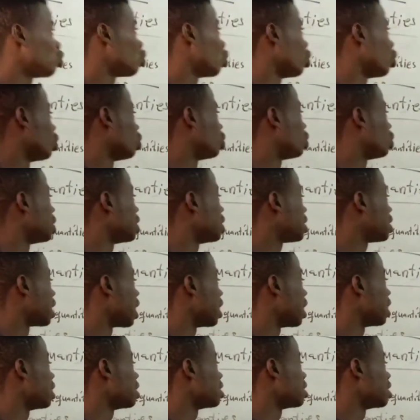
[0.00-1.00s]
When you see
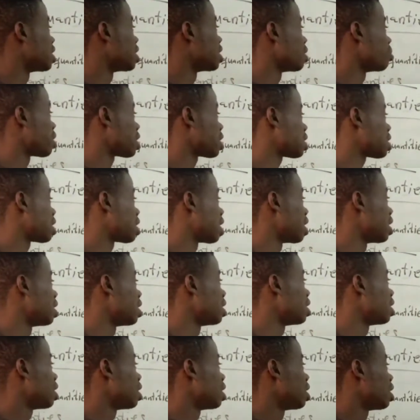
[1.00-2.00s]
10, it's the same as
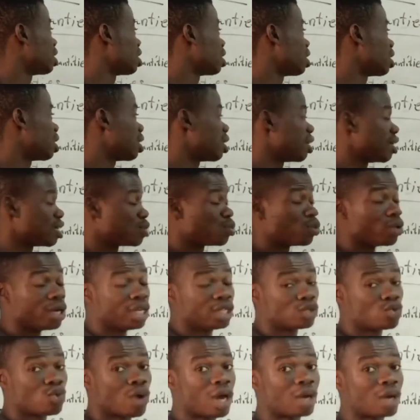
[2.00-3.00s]
10
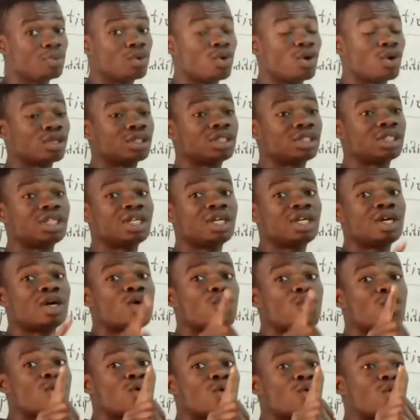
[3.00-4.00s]
exponent 1, because
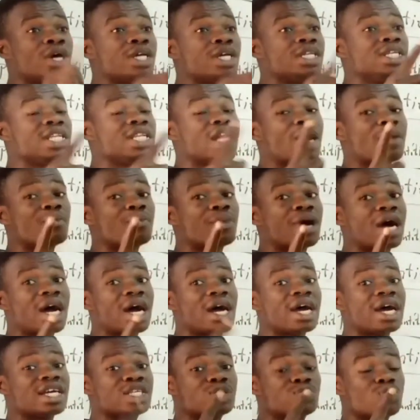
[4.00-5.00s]
any
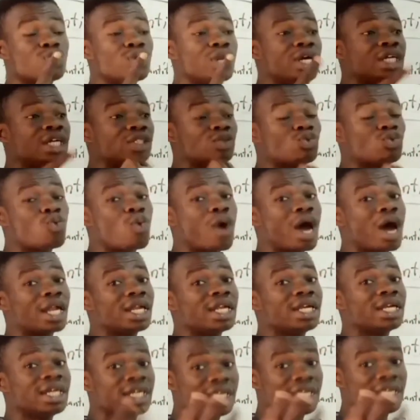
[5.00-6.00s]
number exponent
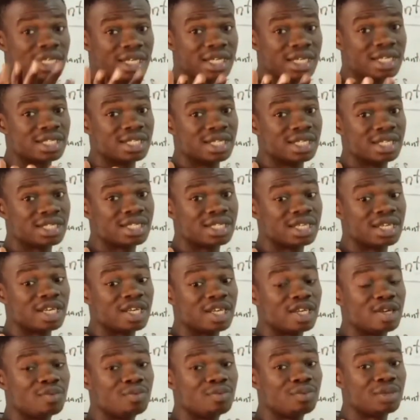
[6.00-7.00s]
1 is the
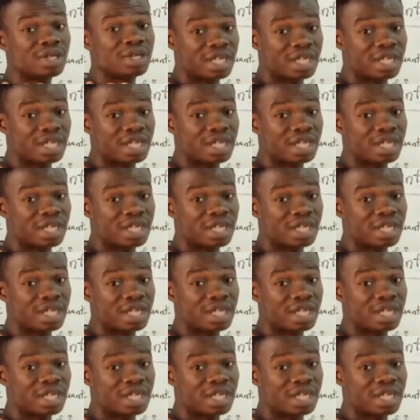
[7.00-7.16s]
same